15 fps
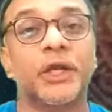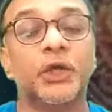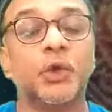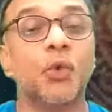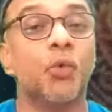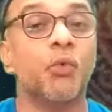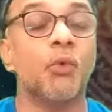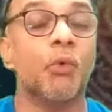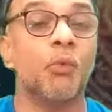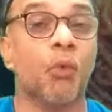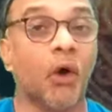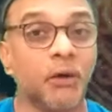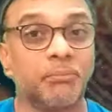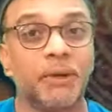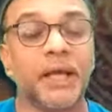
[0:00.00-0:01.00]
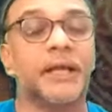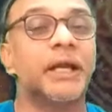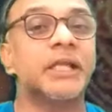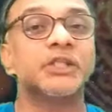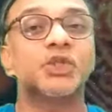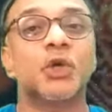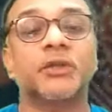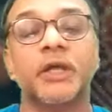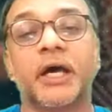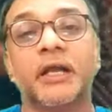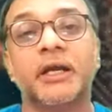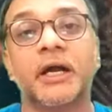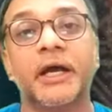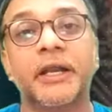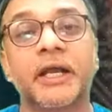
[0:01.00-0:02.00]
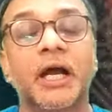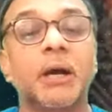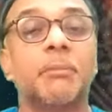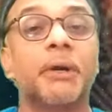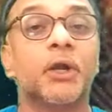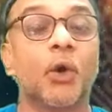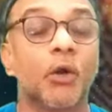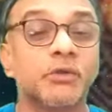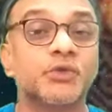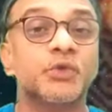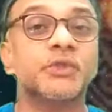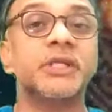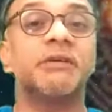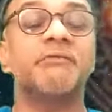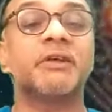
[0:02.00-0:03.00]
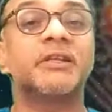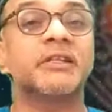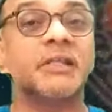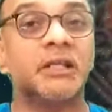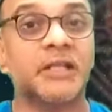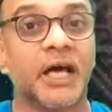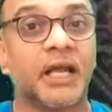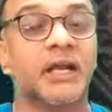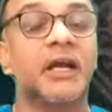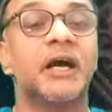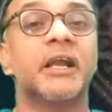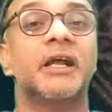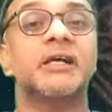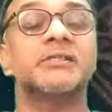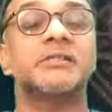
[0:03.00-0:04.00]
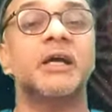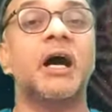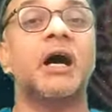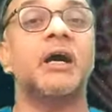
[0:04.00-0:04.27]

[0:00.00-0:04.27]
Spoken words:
into what planet is your Dharakaraka, but also see whether the Dharakarakas